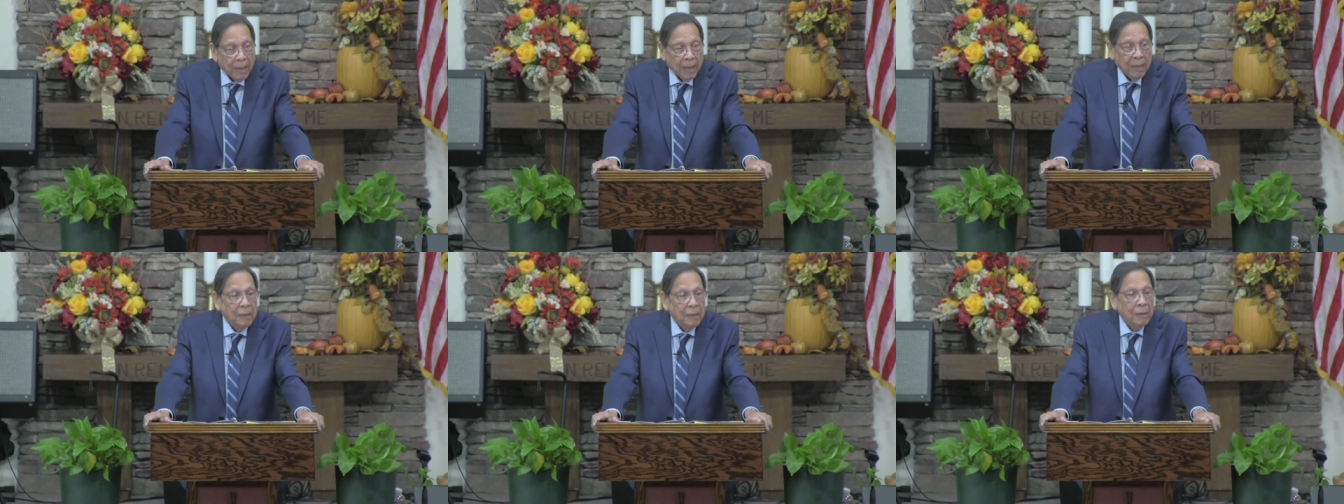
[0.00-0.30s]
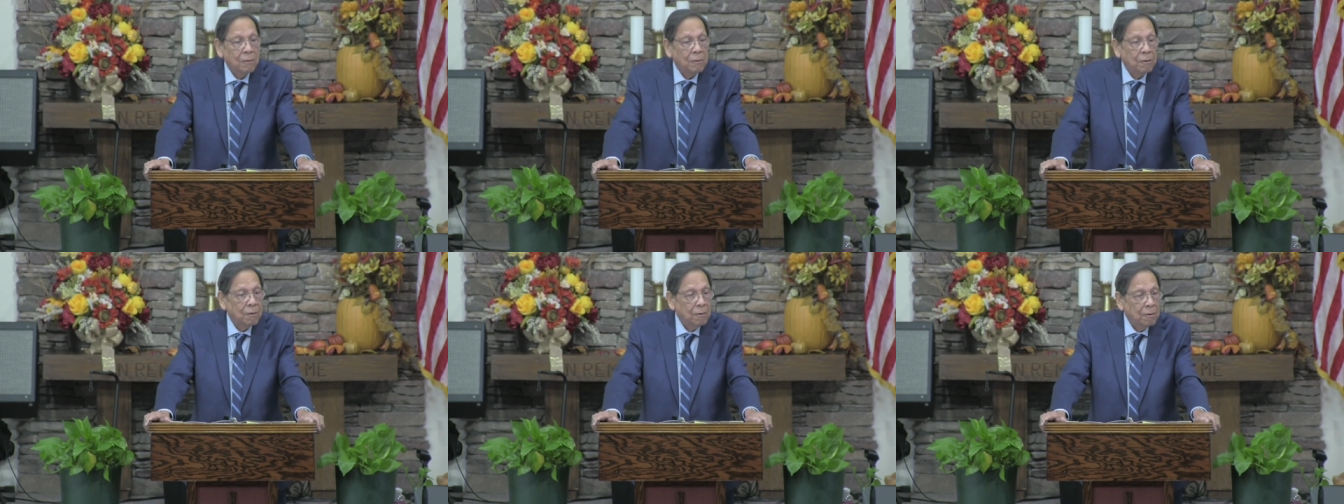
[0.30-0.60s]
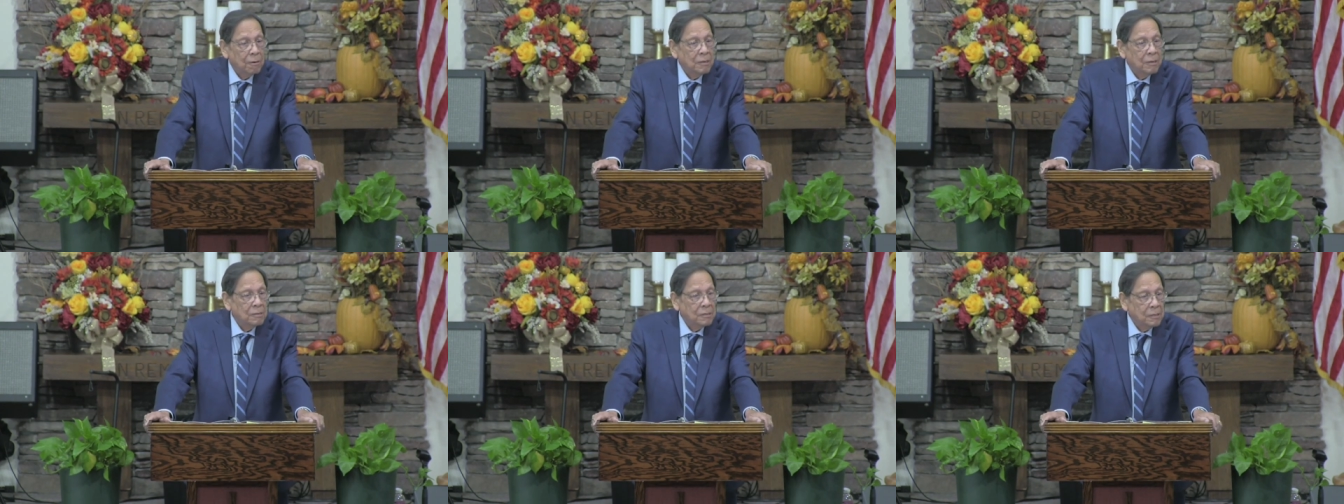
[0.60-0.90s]
and
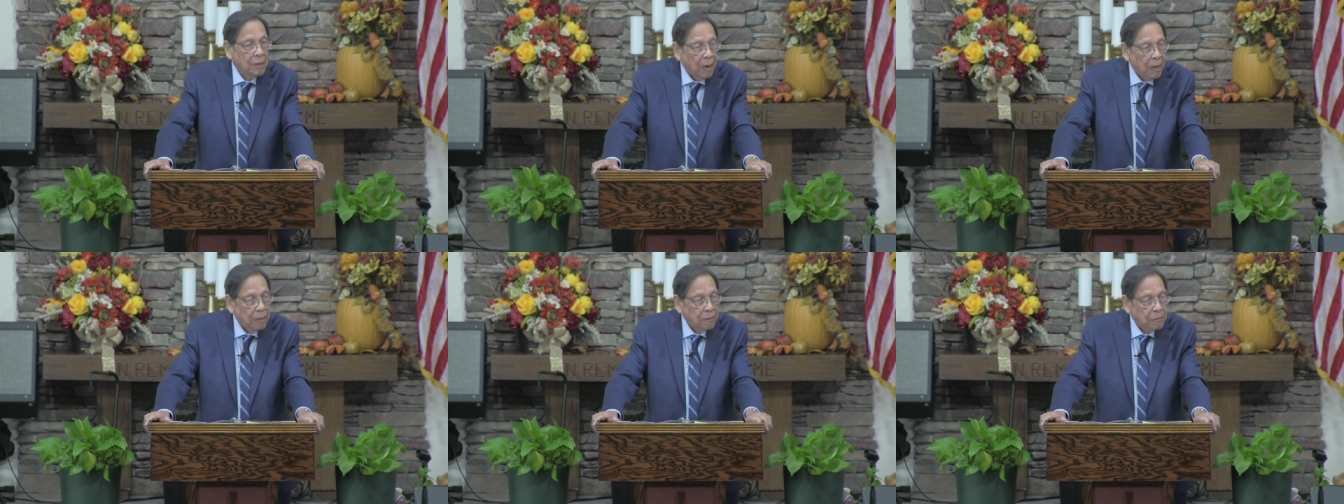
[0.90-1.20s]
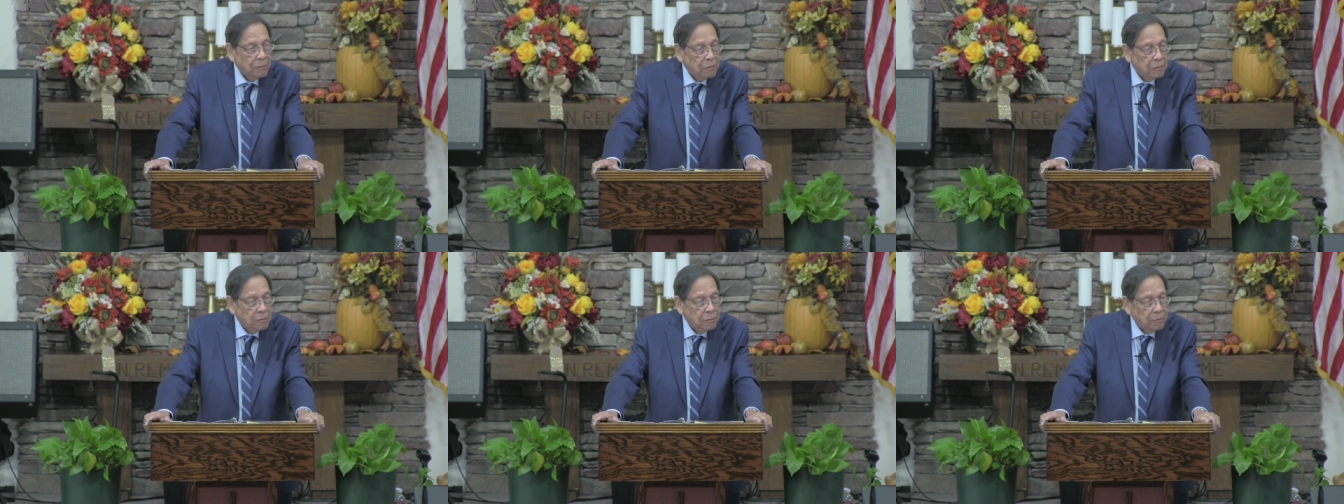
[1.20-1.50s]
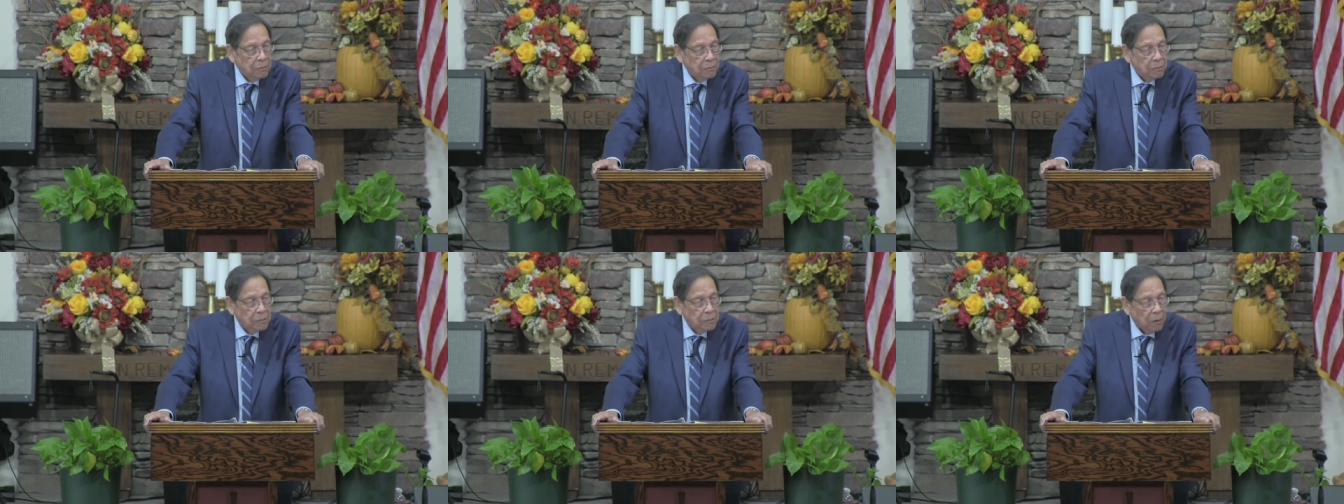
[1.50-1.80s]
encourage others
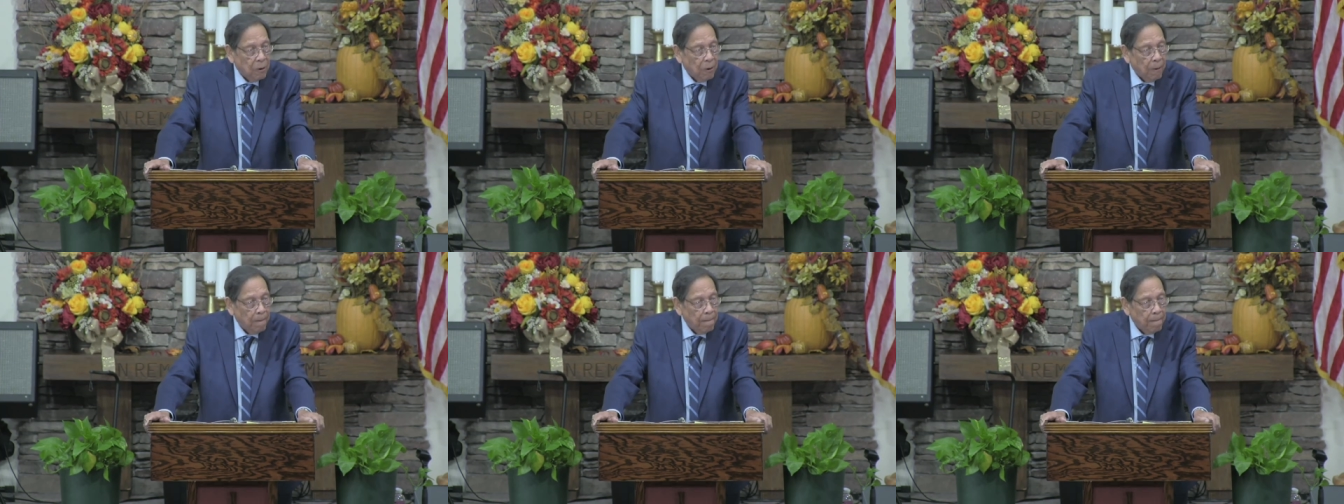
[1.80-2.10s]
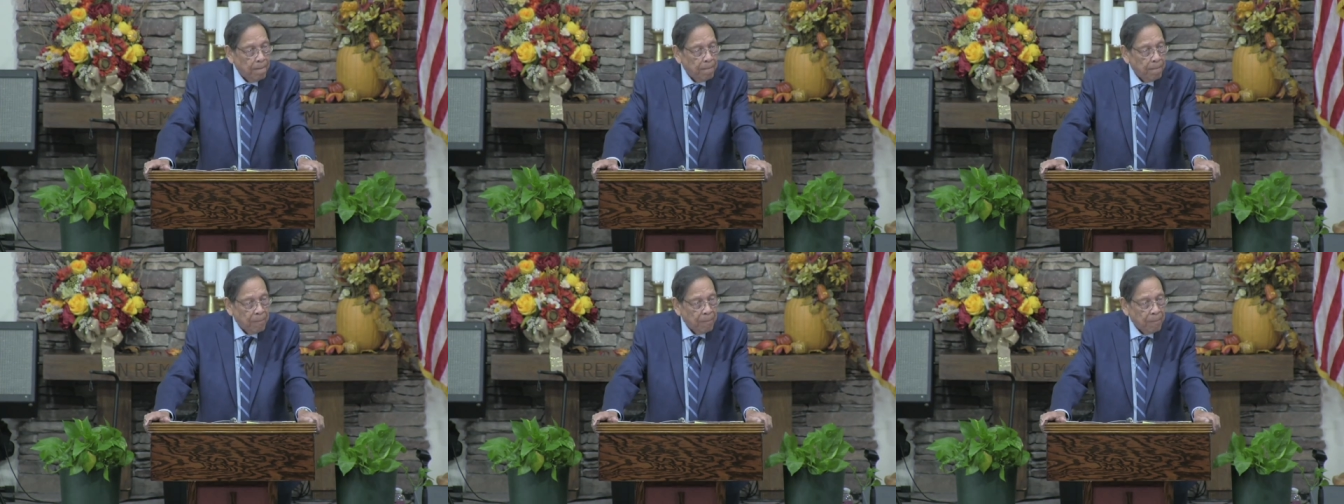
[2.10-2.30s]
to do so.